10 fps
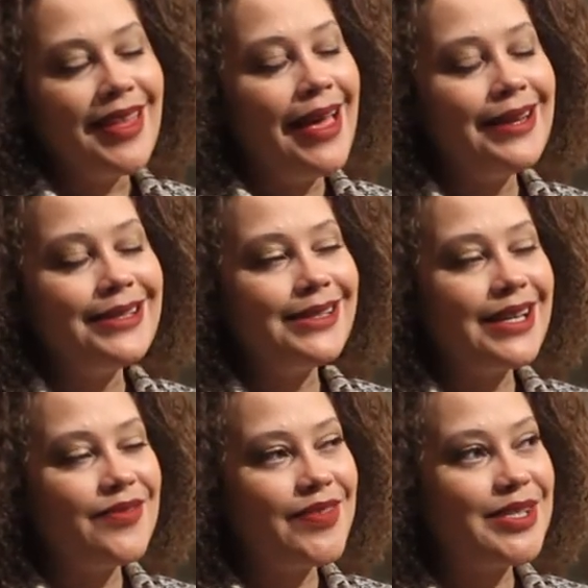Edna
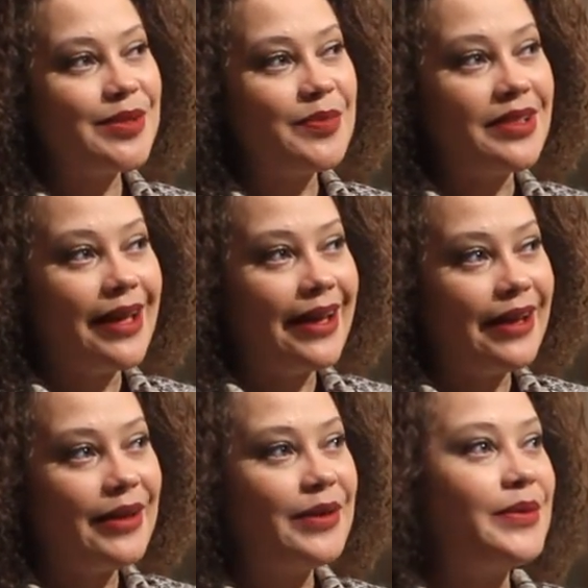St. Vincent
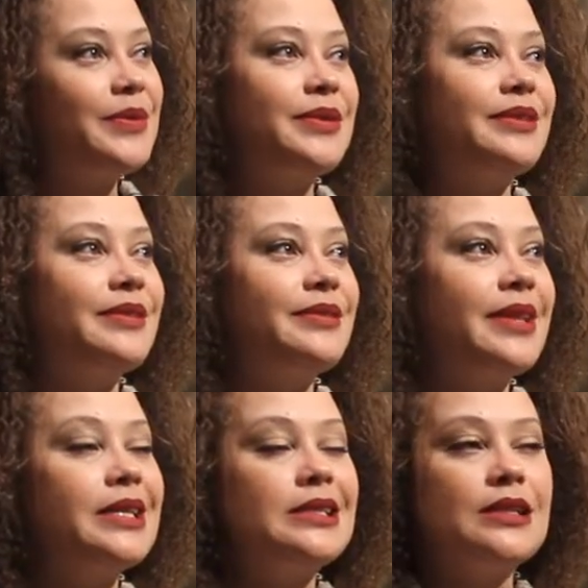Millay or
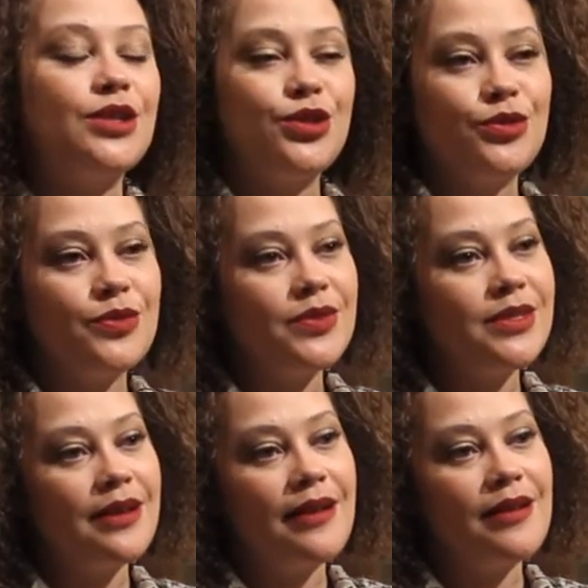Langston Hughes
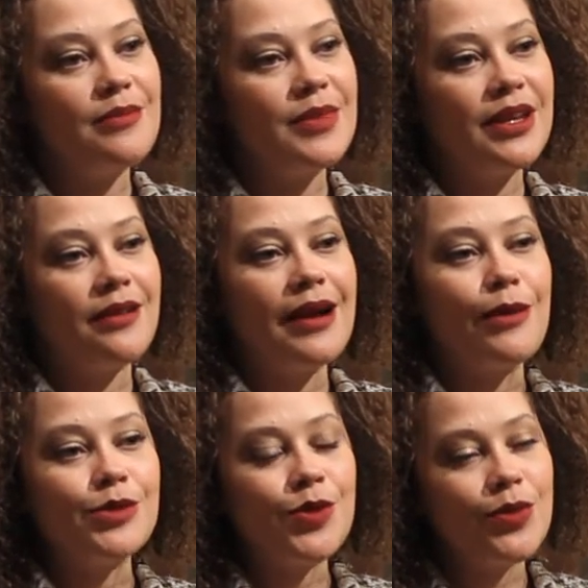um, in our
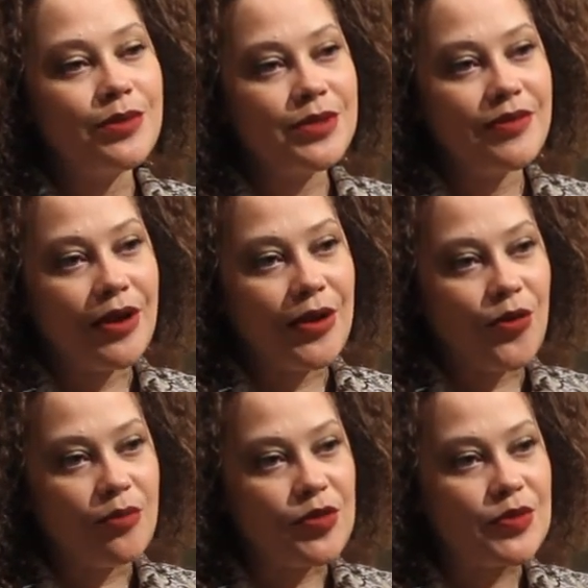household. It was very
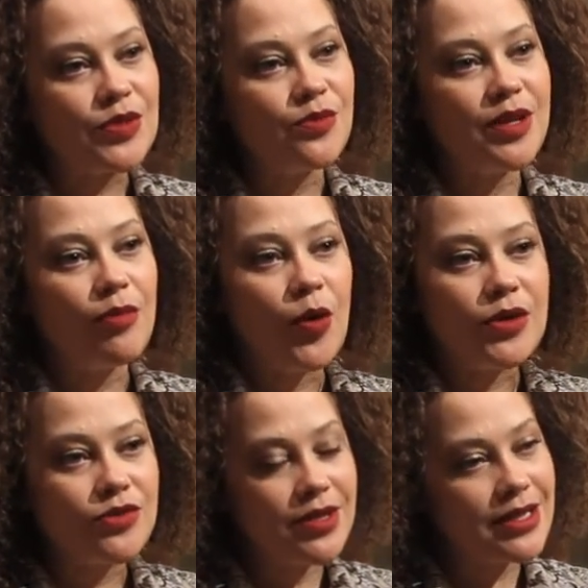normal to read
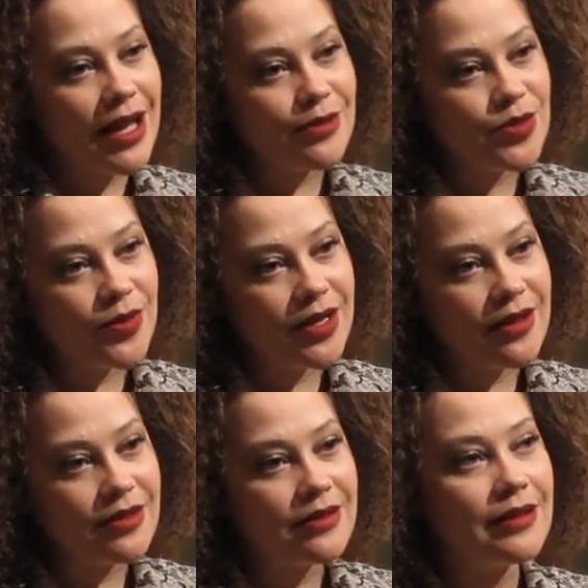poetry aloud to one
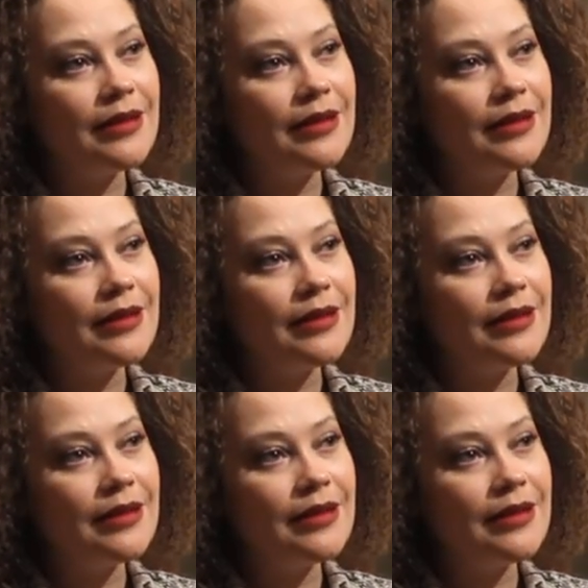another.